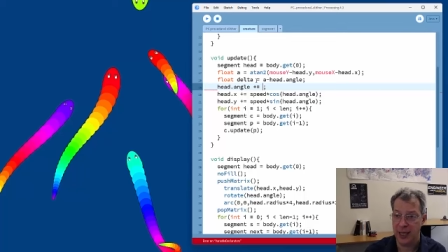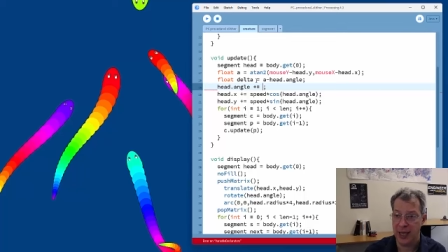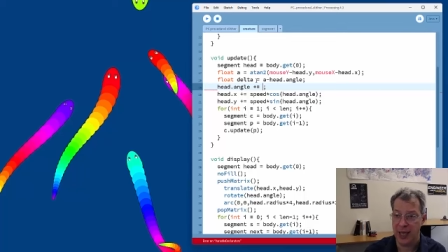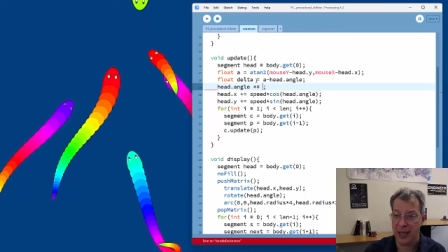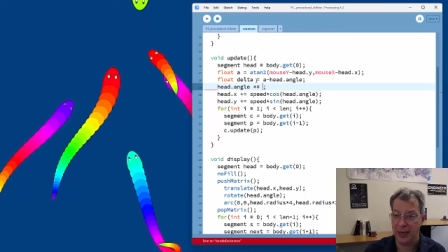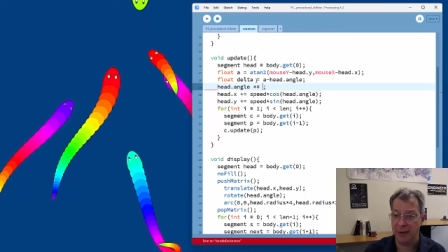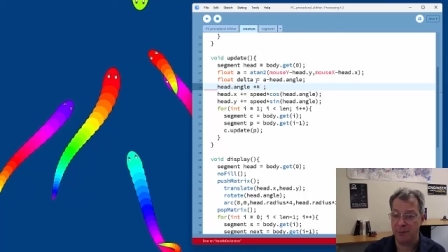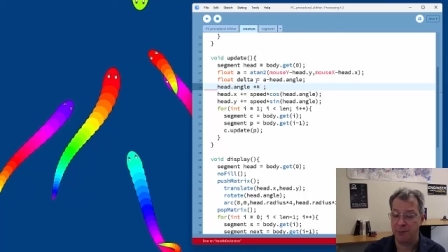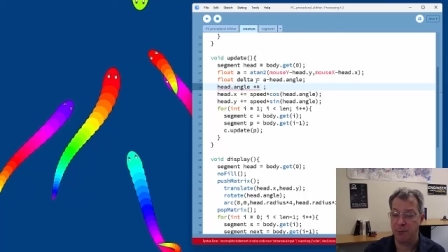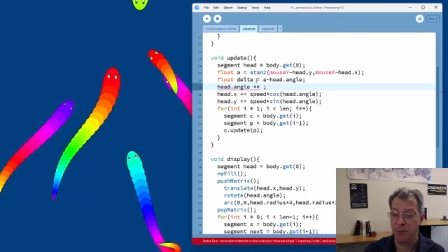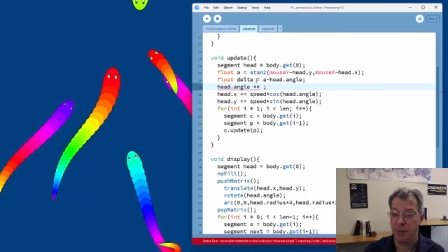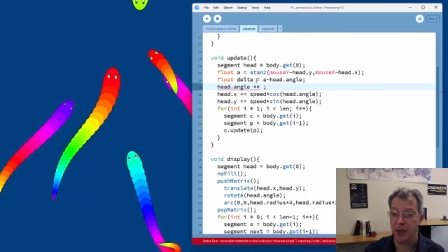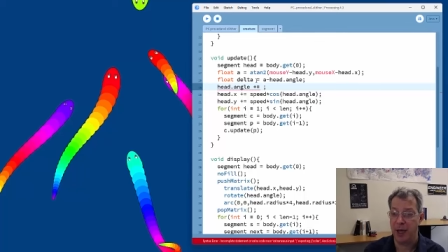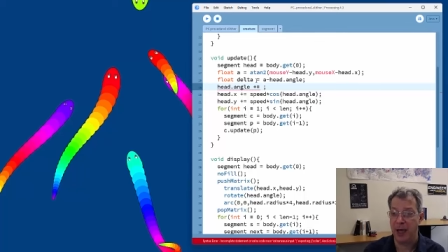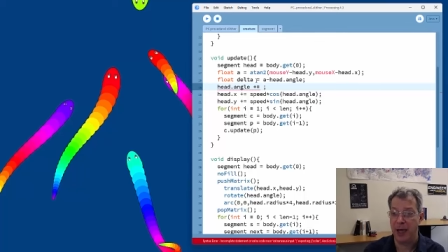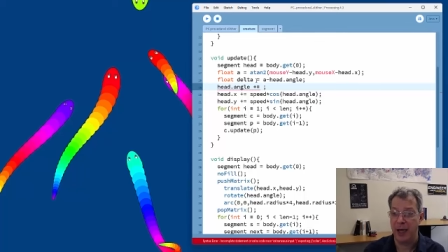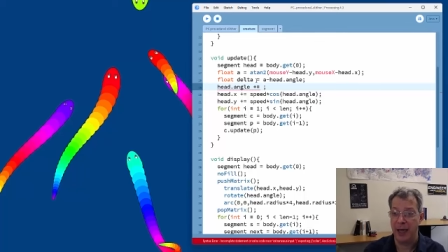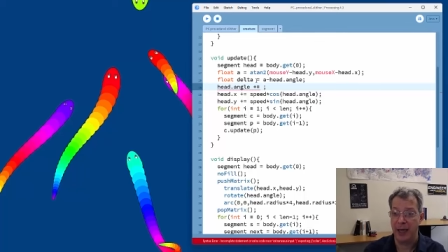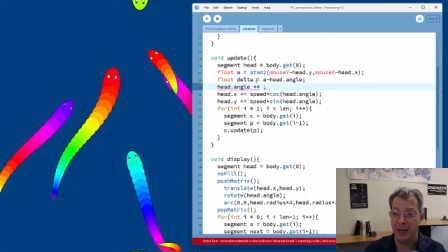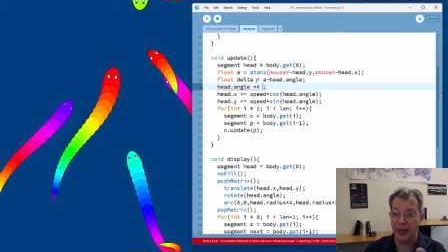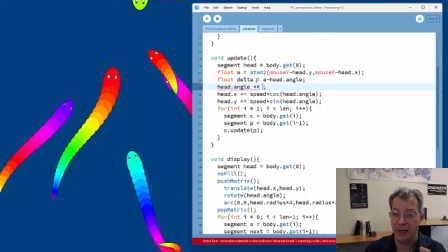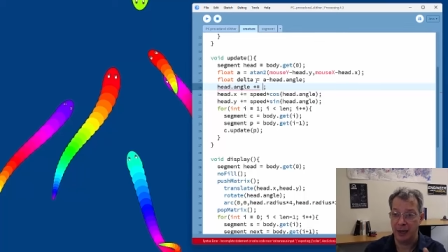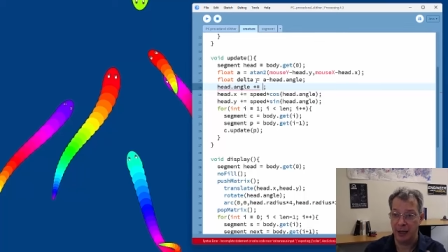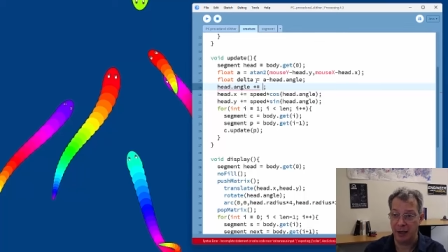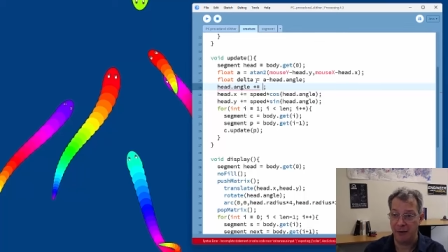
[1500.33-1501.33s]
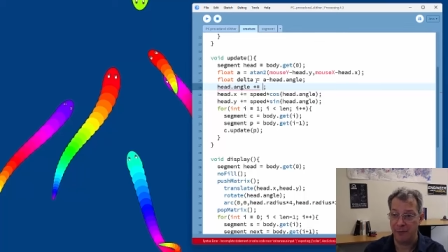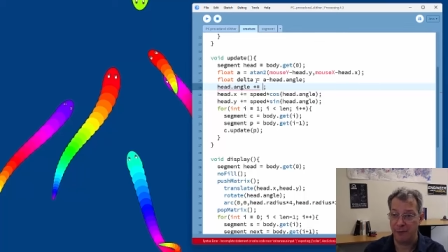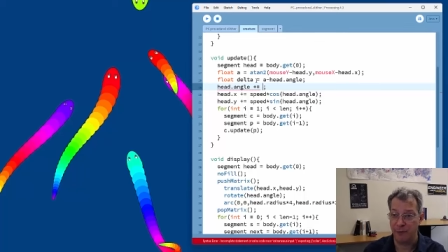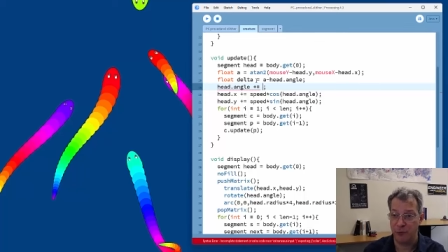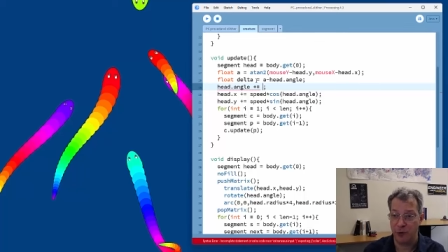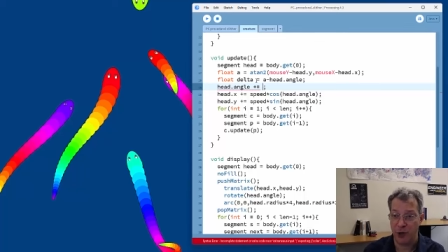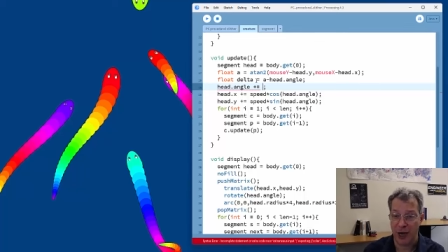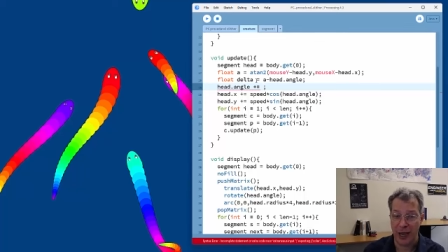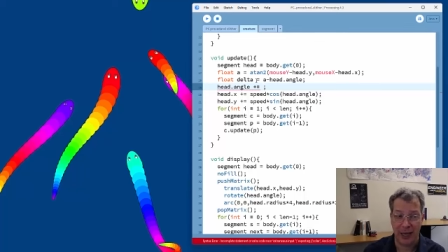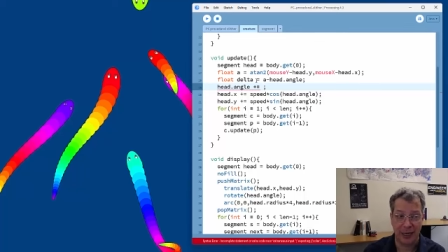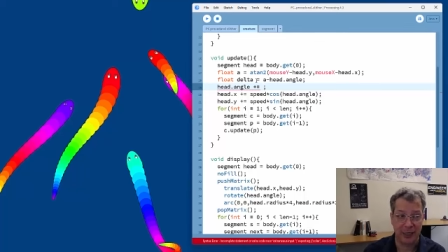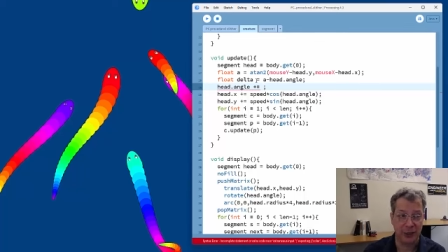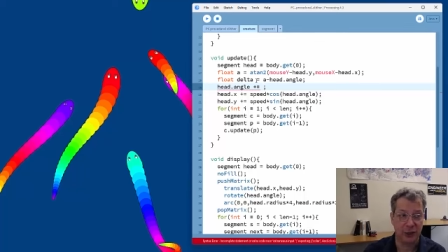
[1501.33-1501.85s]
that by a
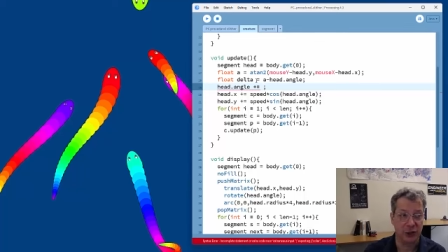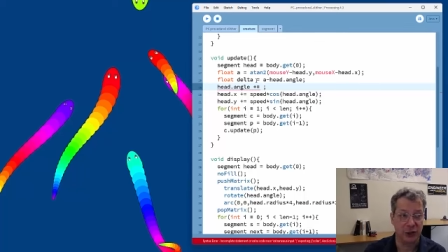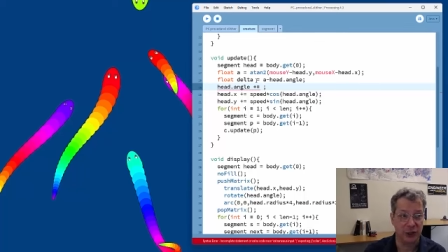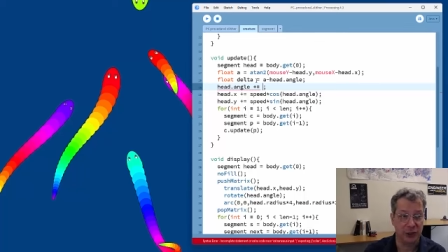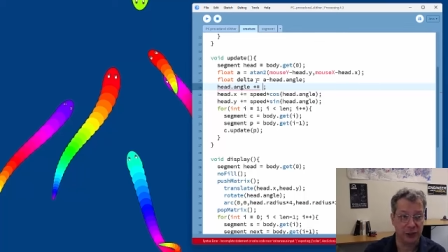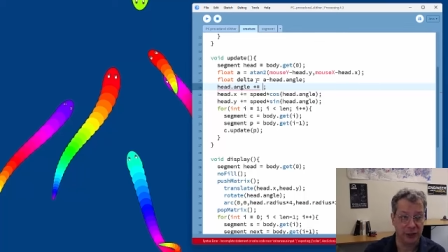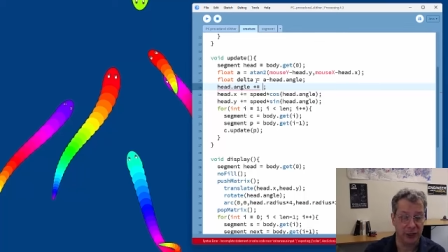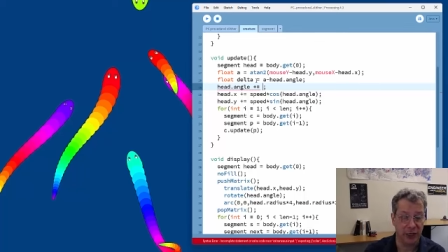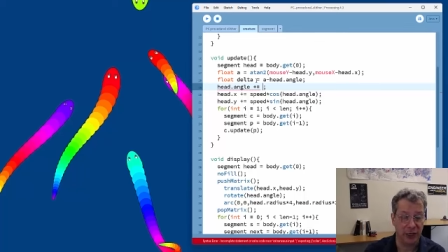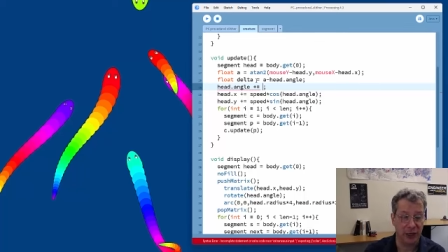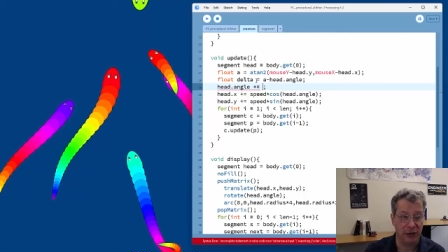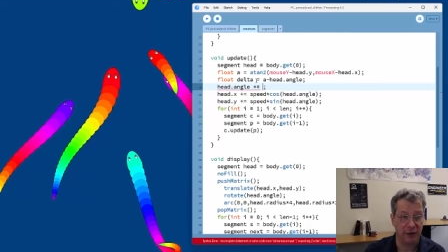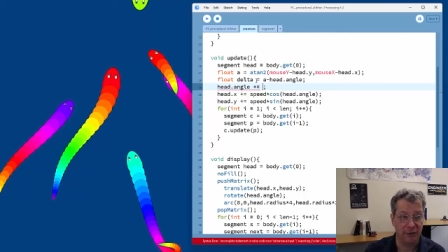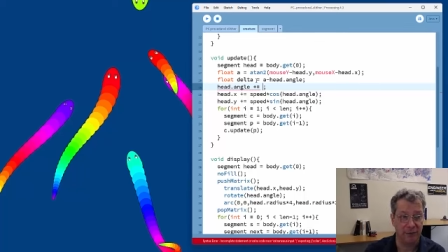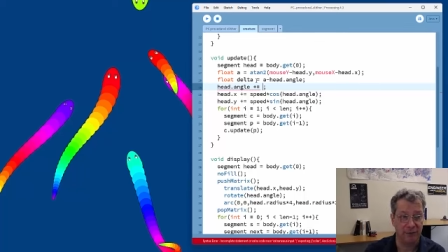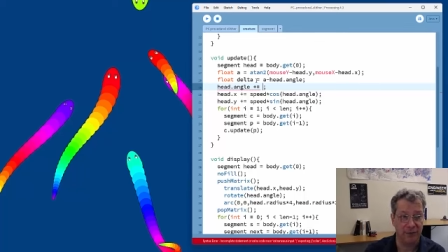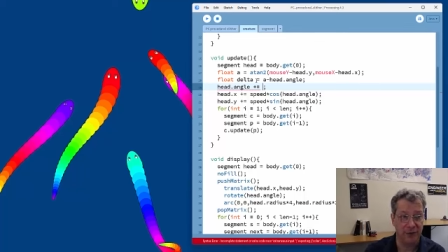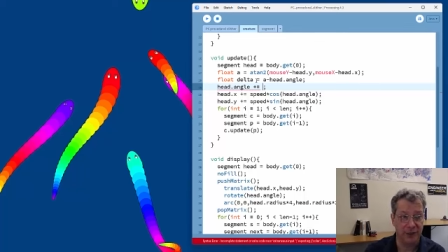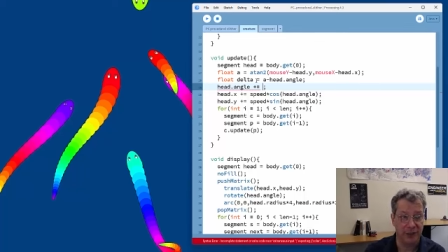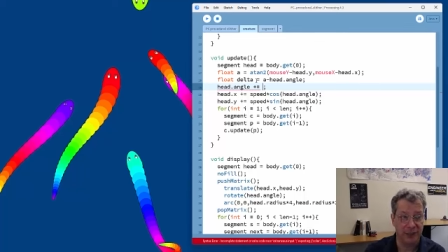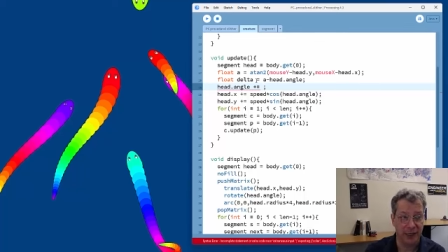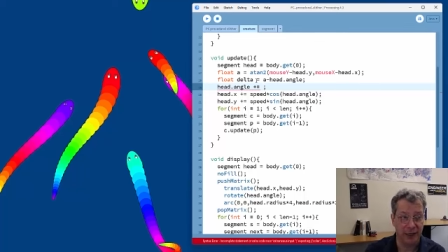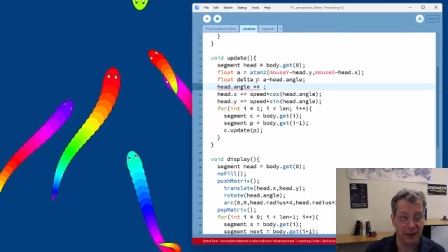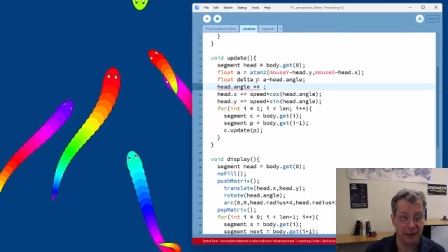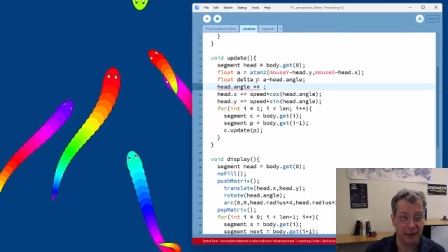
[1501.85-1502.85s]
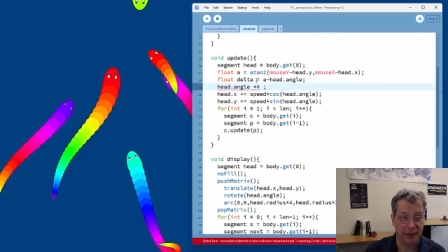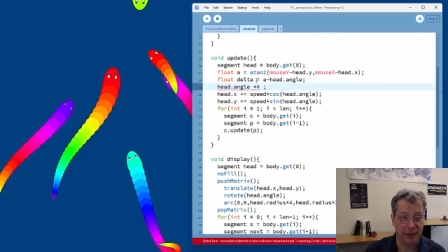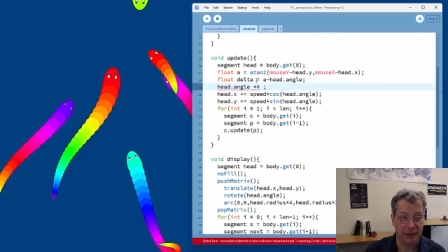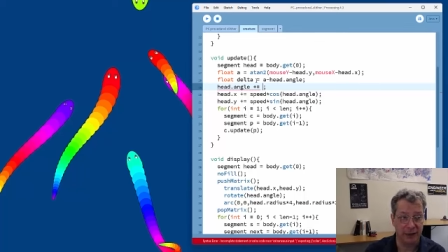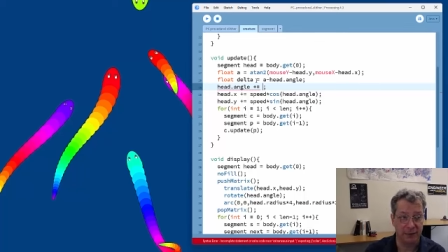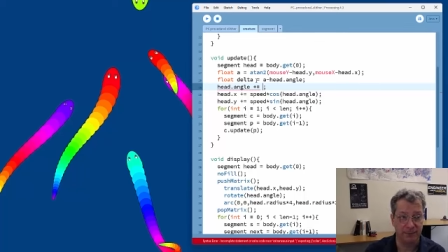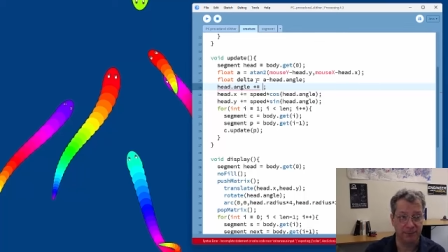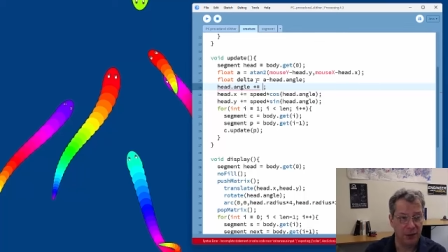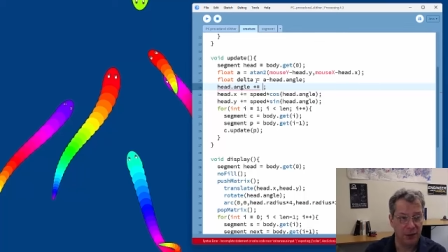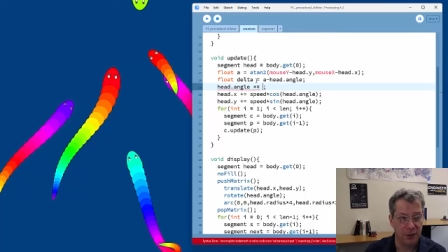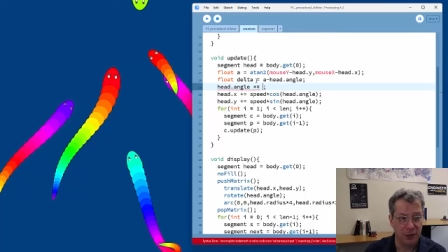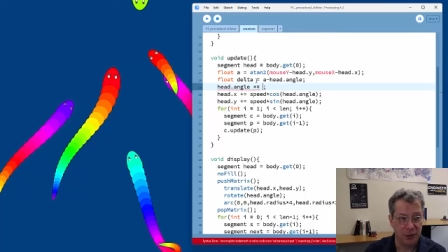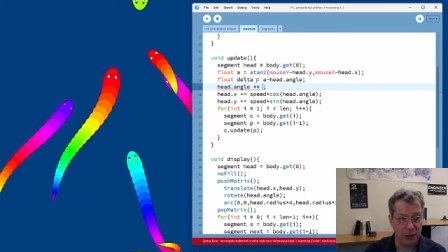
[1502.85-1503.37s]
fraction of the delta.
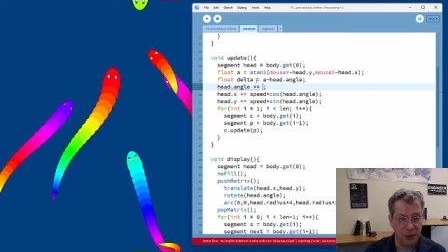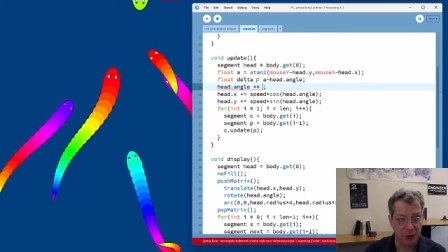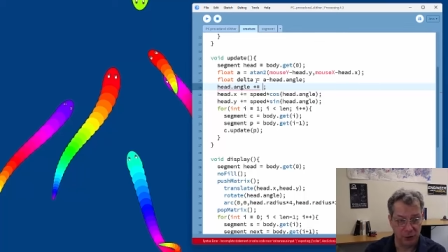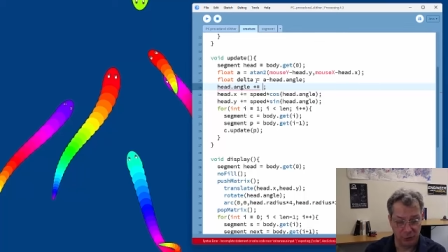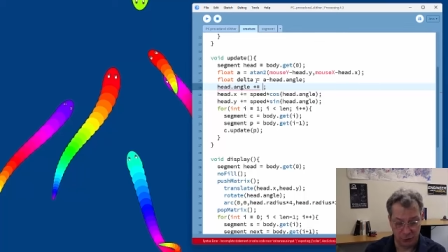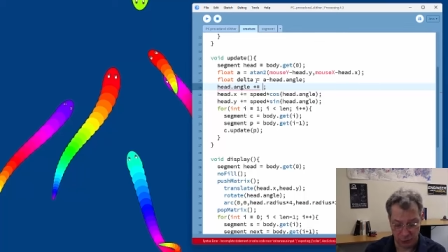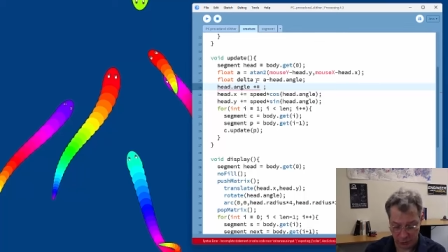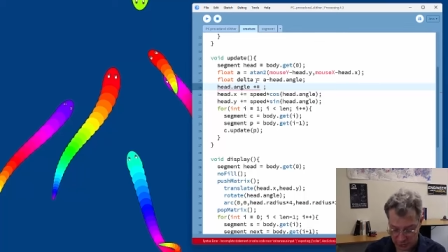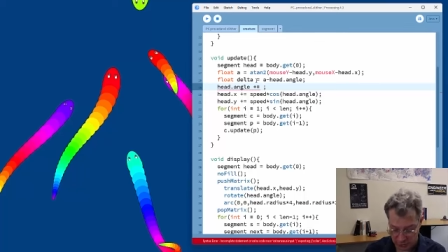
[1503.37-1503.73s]
So